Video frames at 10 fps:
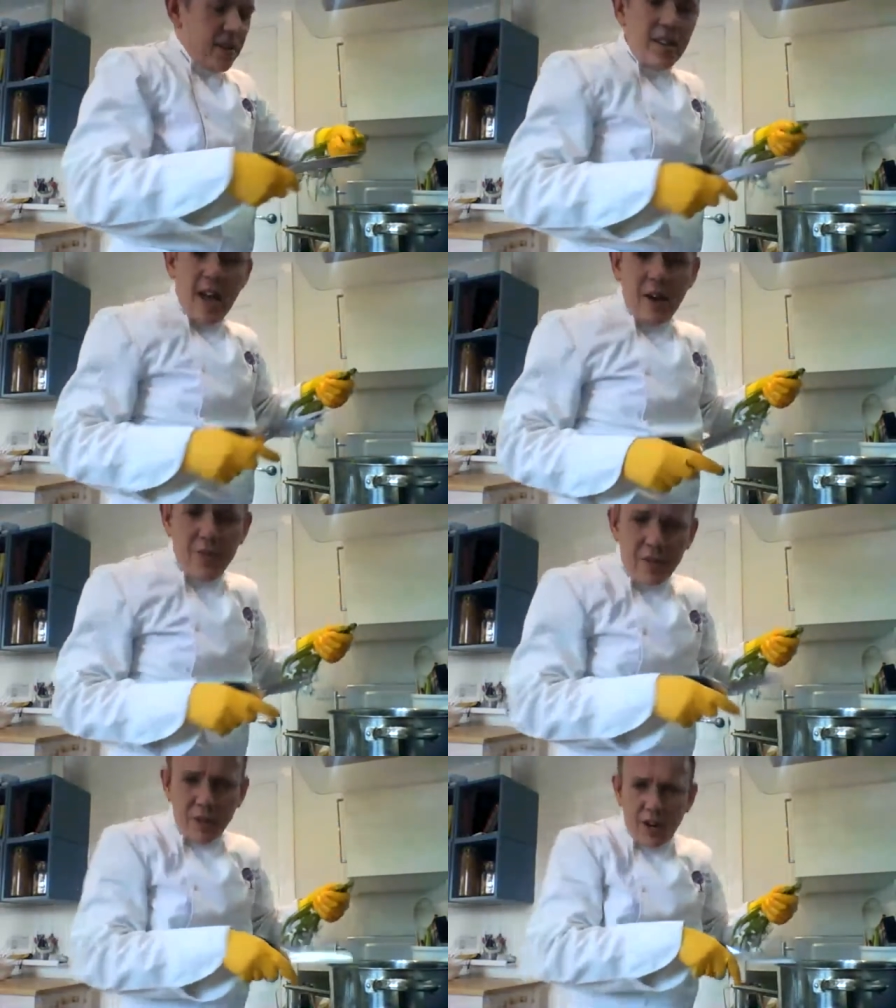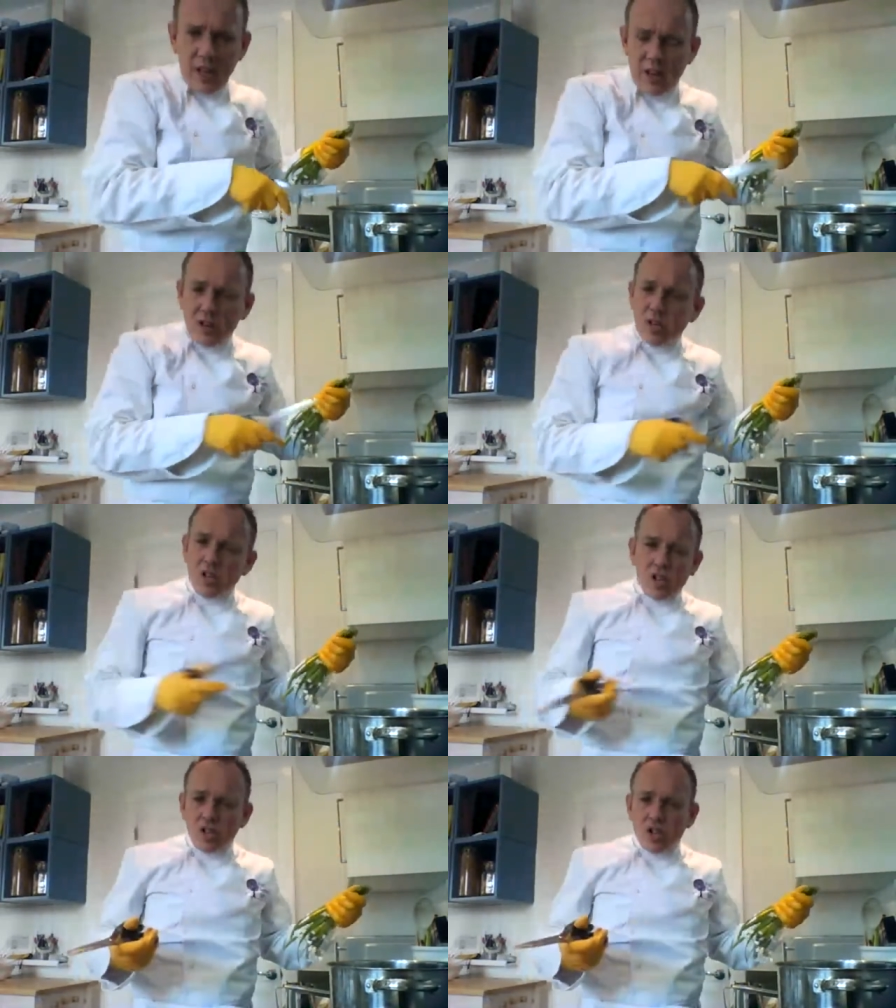Now, if you haven't got any of those, you can
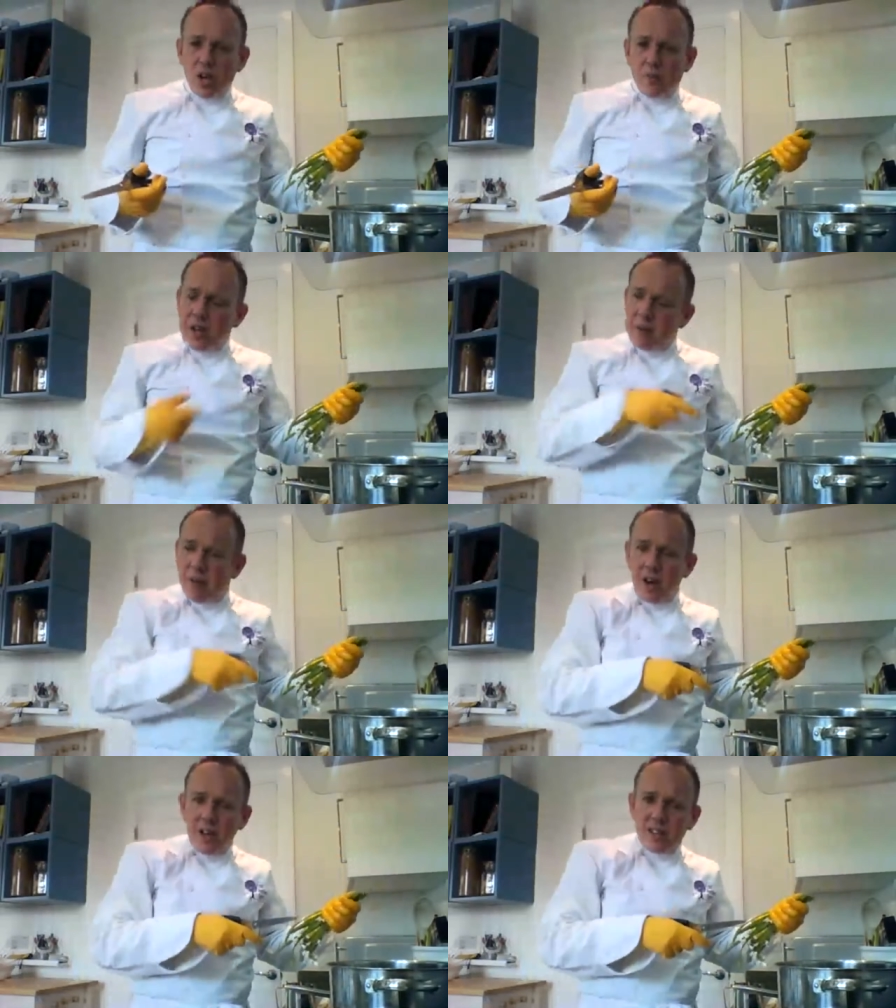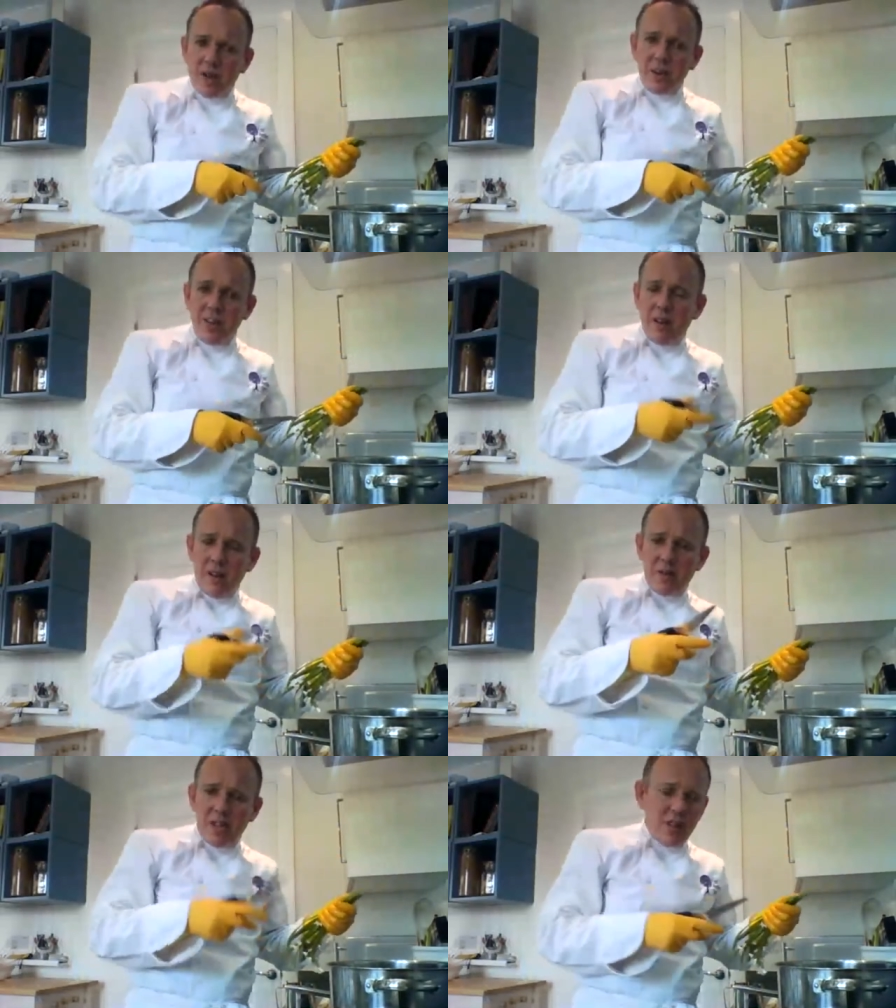just use chopped up garlic to go in there, like
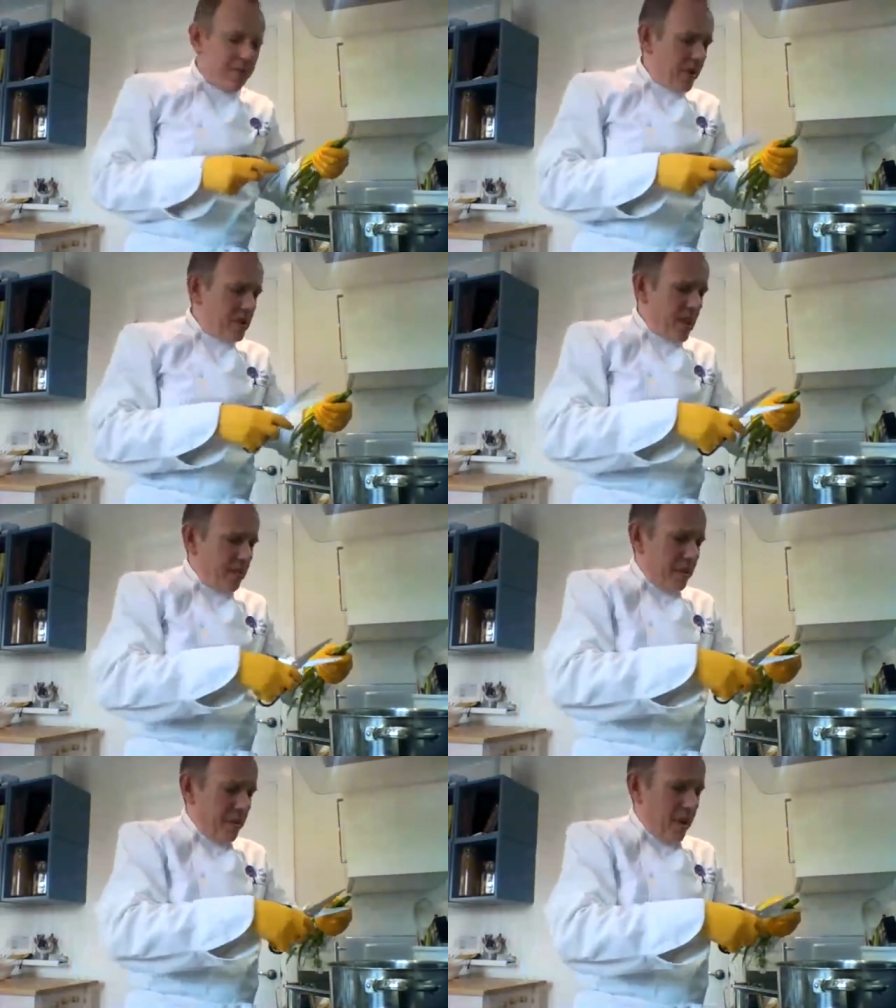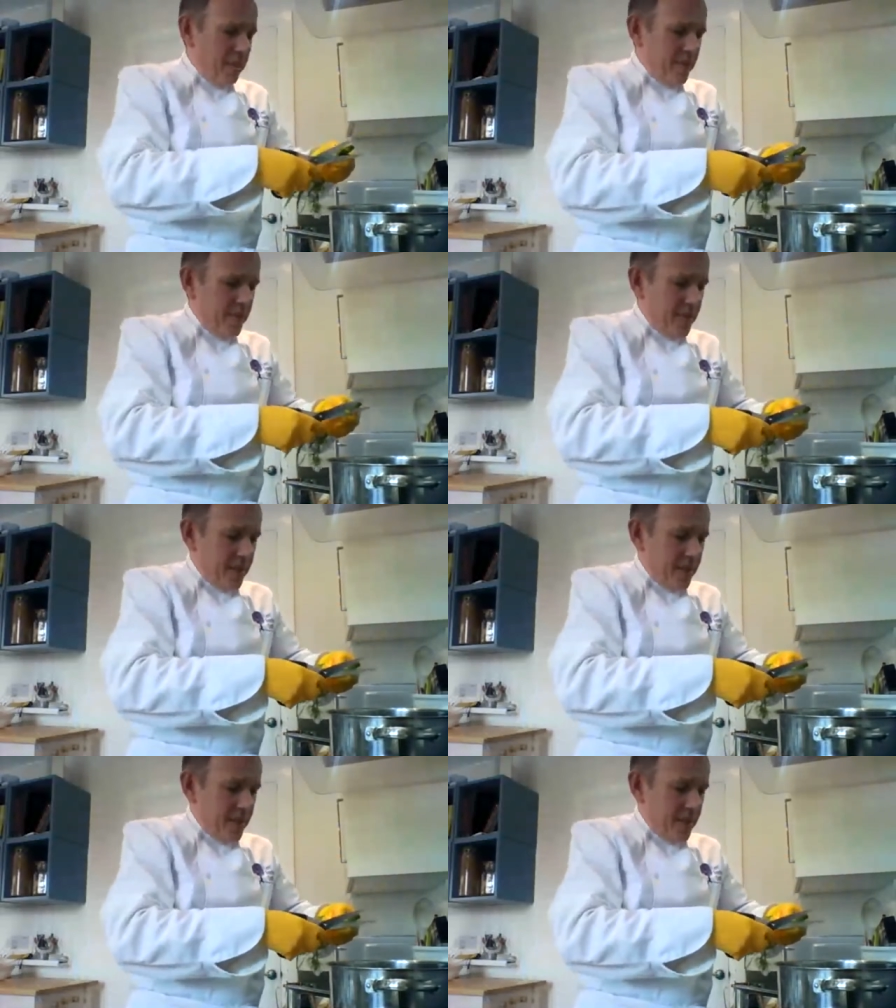we said in the first step number 1. So